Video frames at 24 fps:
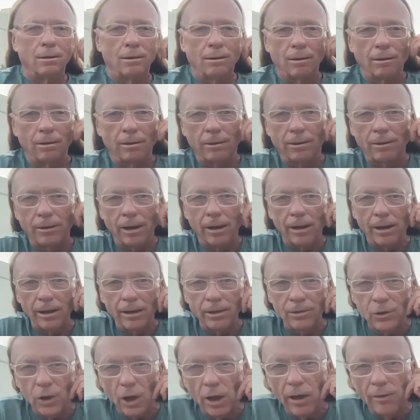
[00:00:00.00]
Hey,
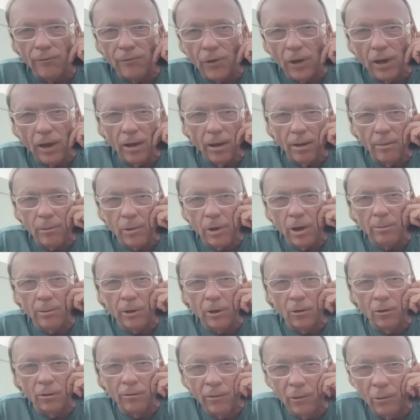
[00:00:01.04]
Jeff, hey, I'm coming
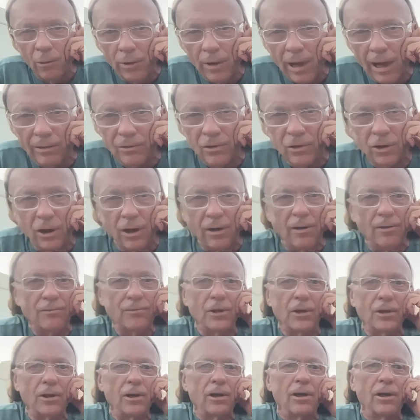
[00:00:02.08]
over with that stuff
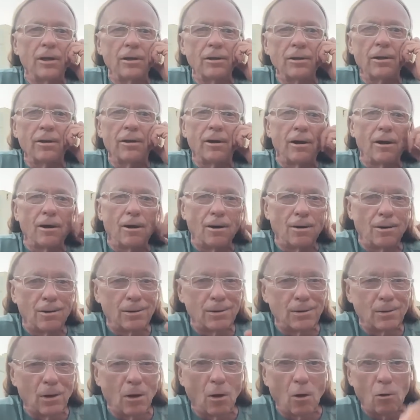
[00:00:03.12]
you need, and
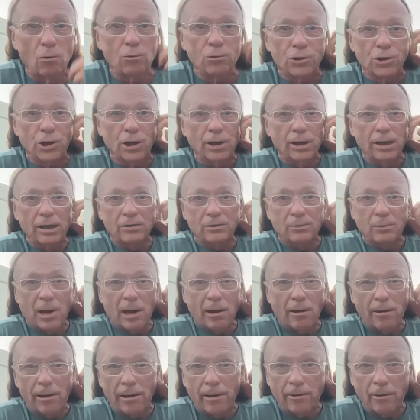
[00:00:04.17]
oh, shit, it's
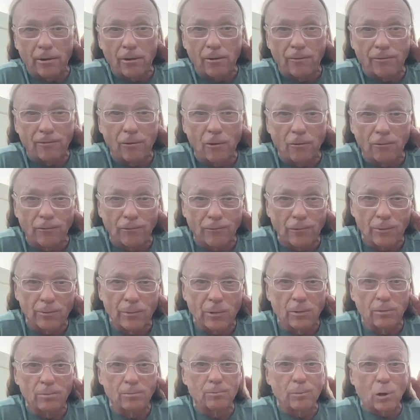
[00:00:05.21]
Mary over from
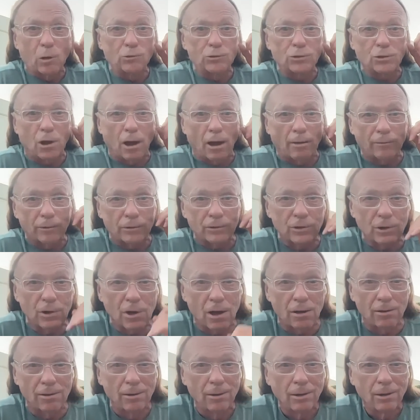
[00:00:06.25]
the post office
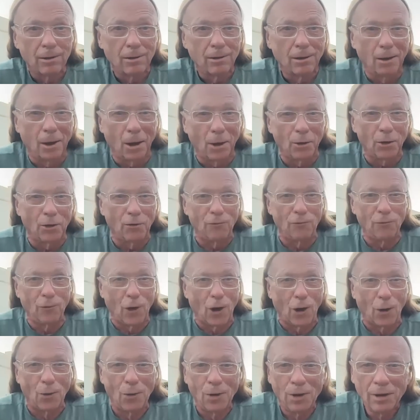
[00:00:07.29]
on the
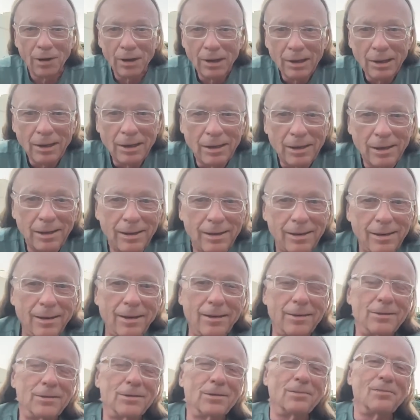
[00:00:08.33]

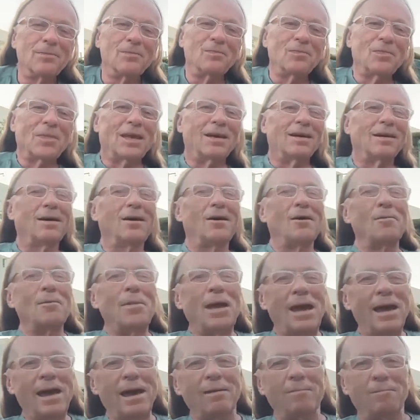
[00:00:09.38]
phone, oh,
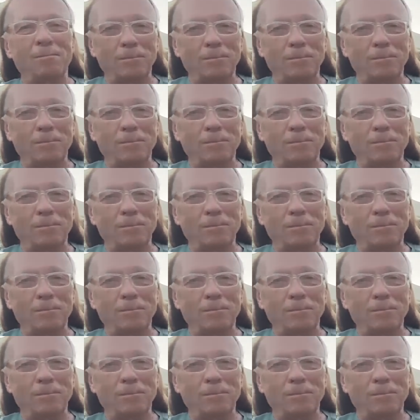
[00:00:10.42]
man,